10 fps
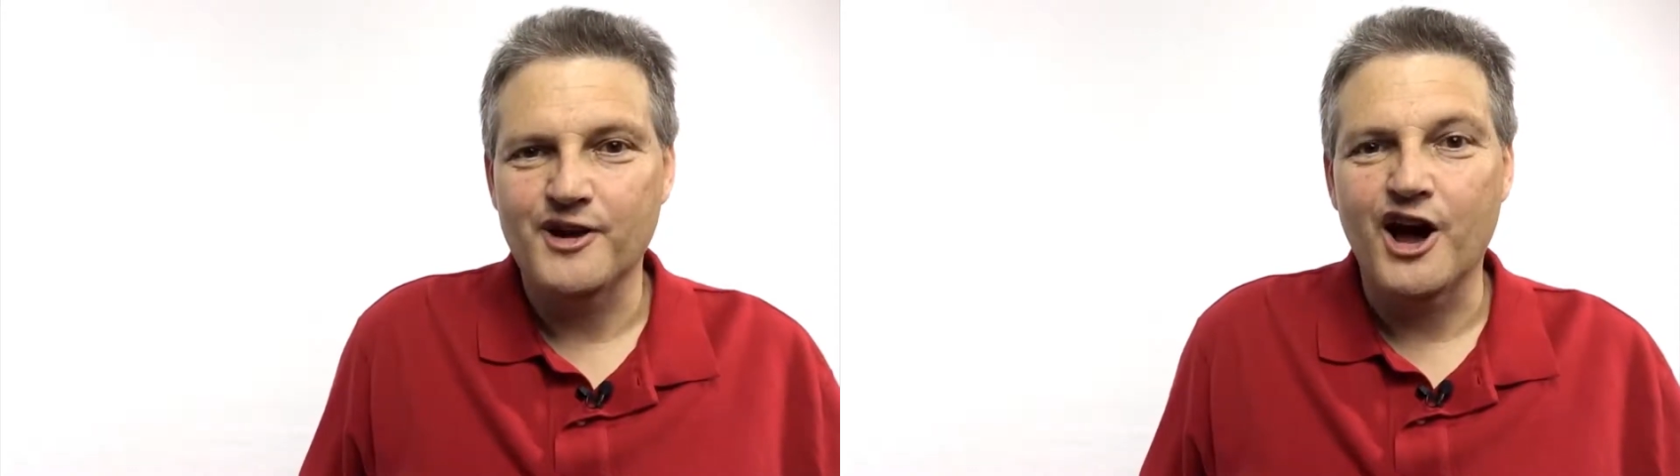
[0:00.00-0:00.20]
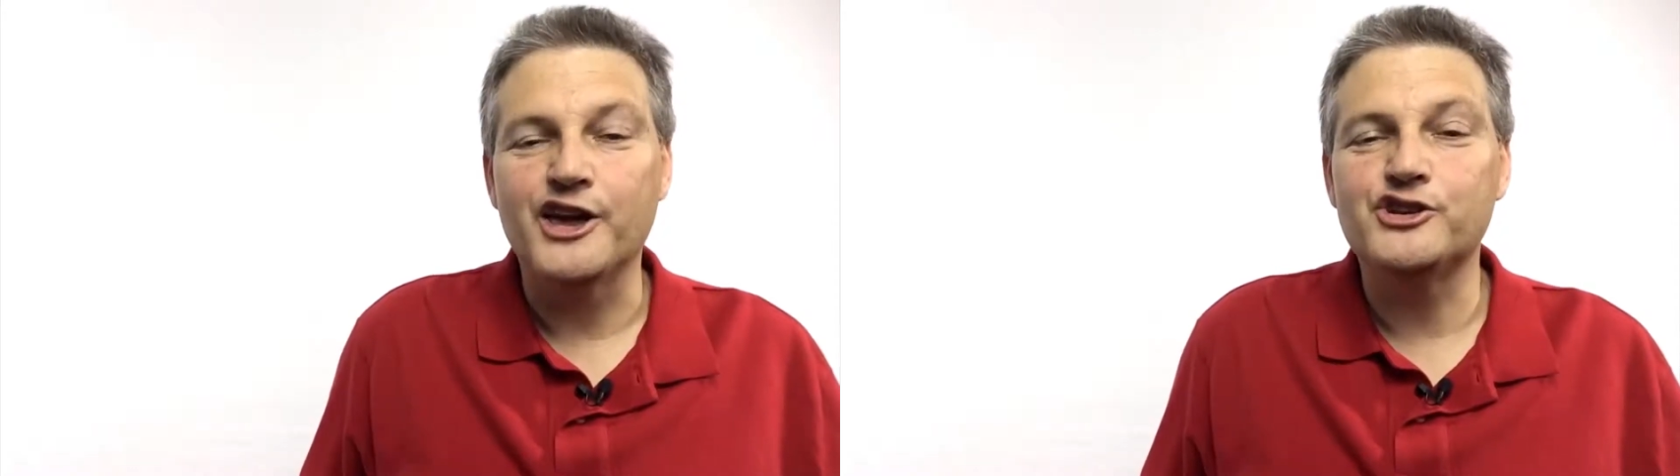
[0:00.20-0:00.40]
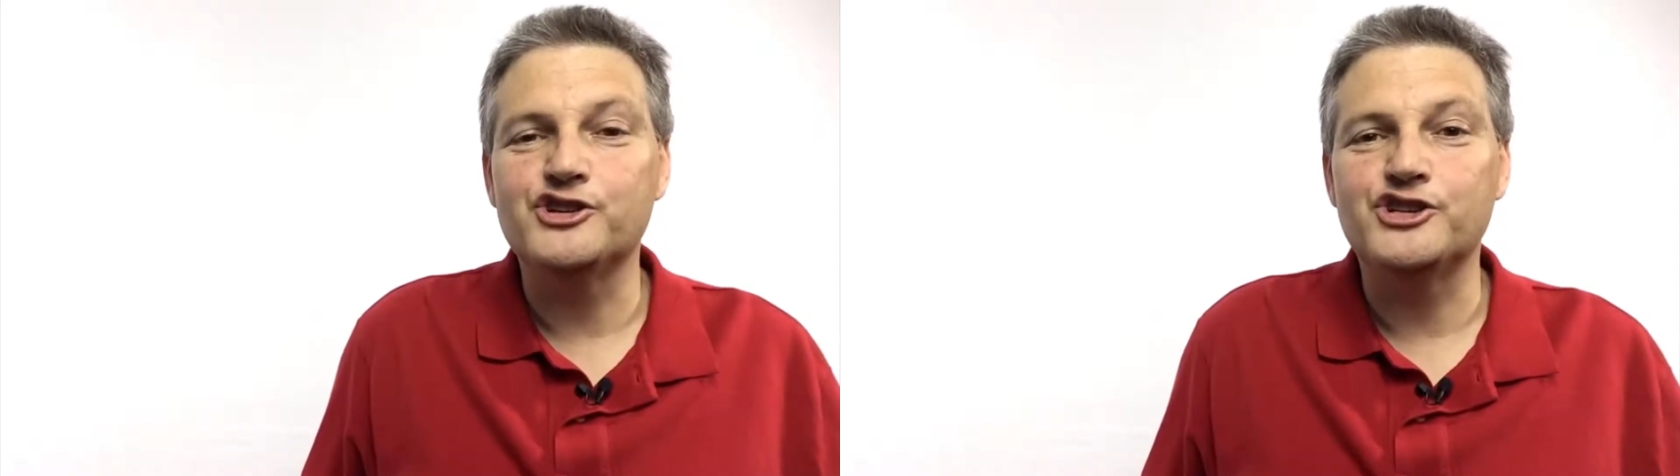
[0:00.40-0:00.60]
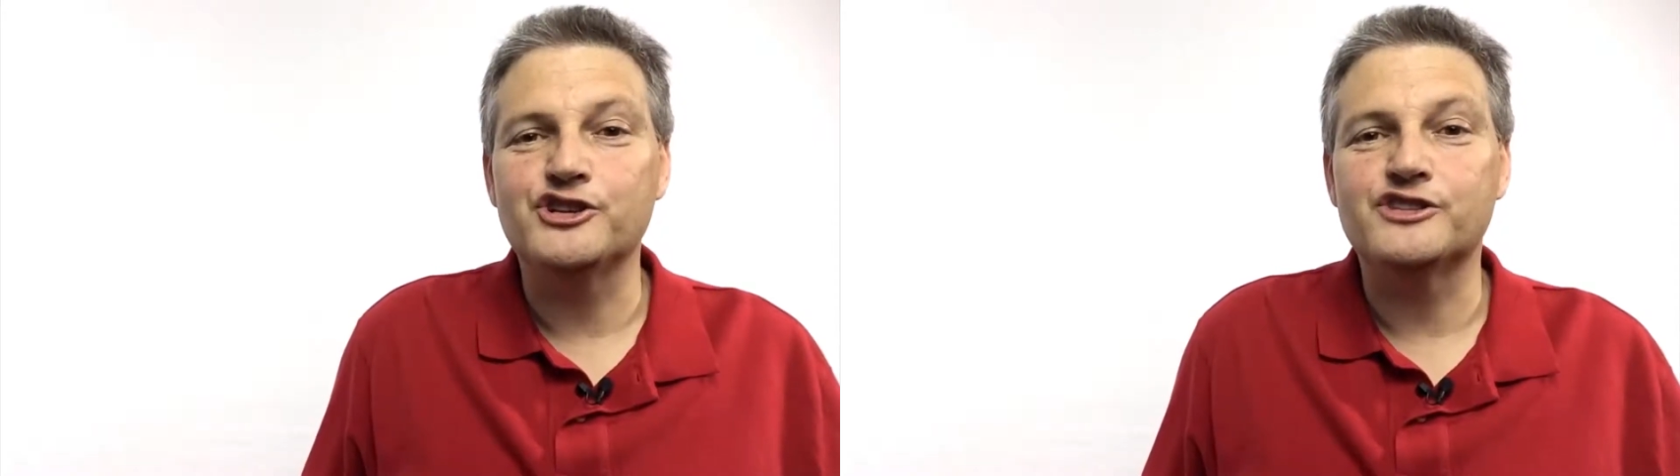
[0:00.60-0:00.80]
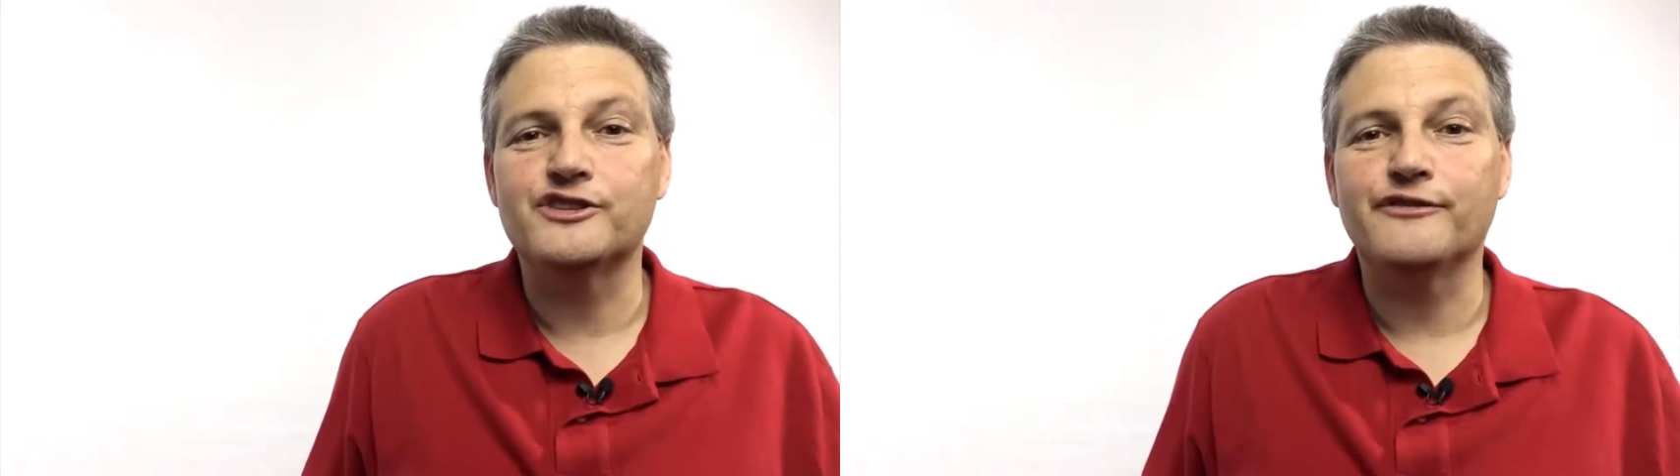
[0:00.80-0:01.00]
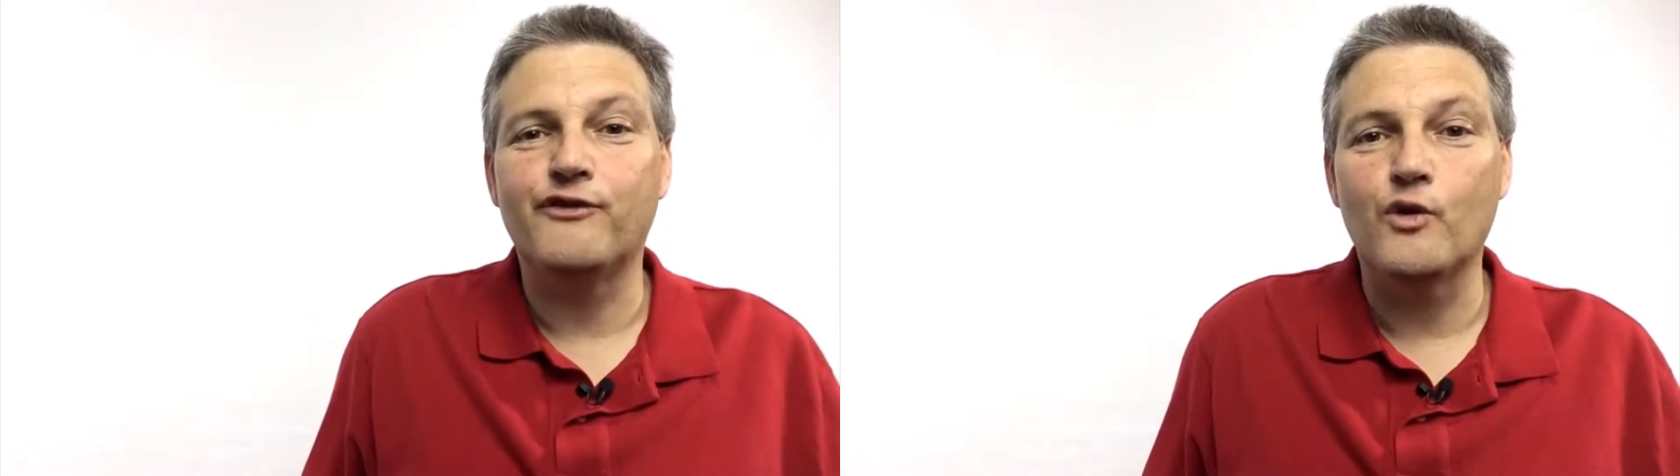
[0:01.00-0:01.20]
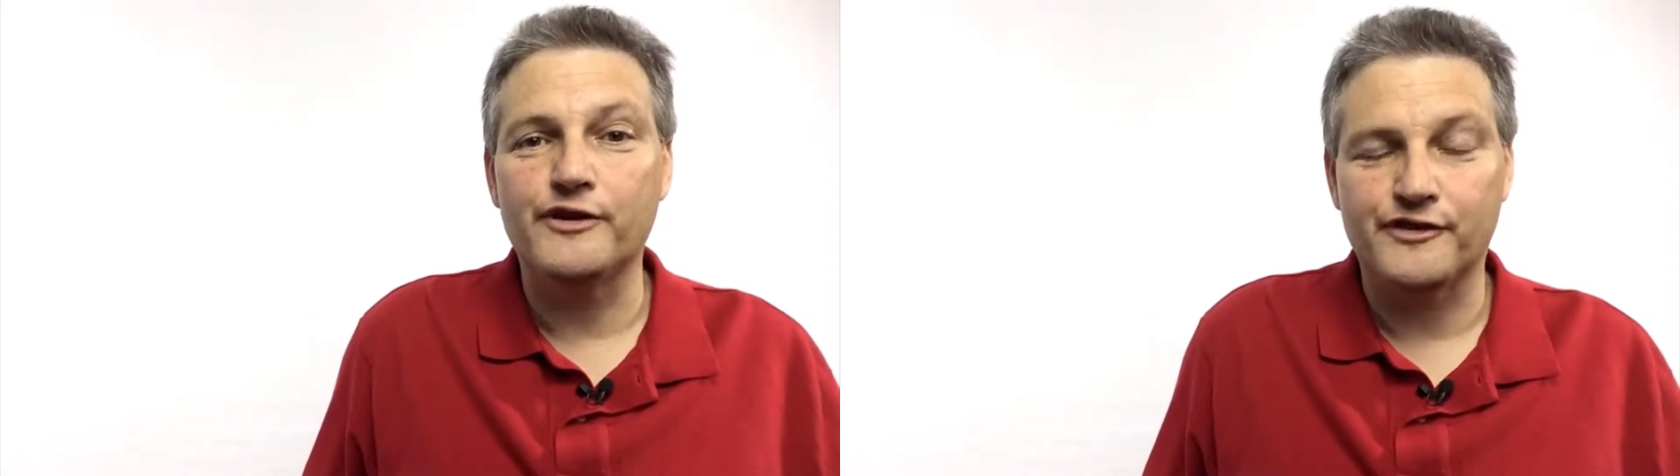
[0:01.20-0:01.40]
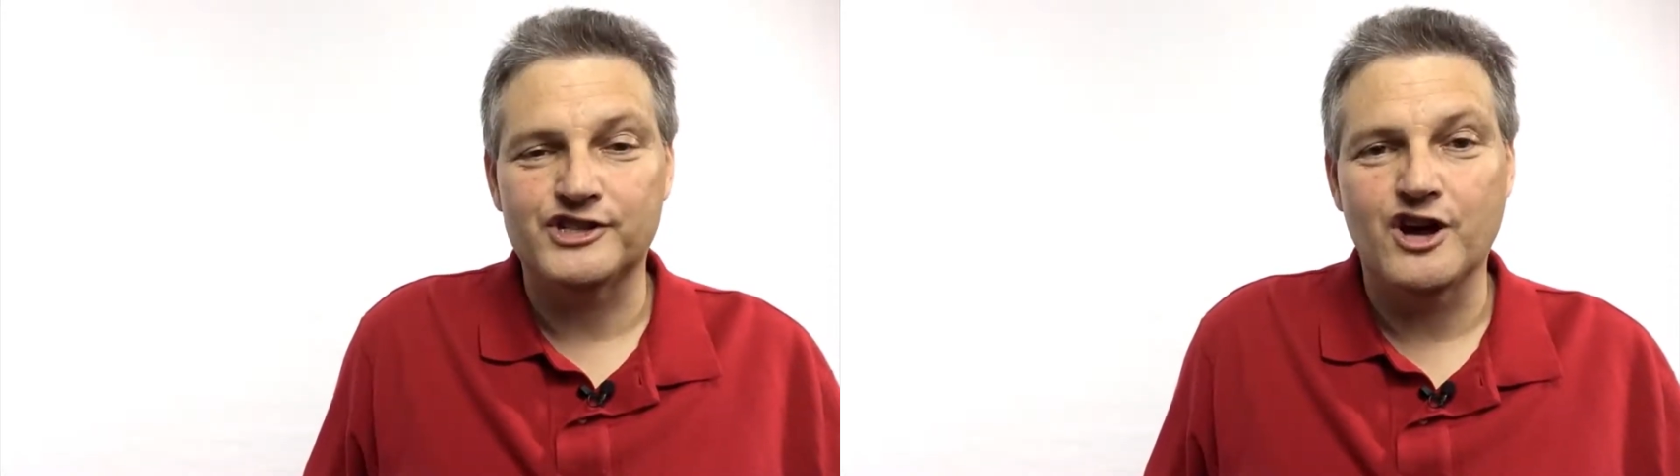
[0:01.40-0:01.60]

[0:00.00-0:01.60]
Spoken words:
I introduced the 4 different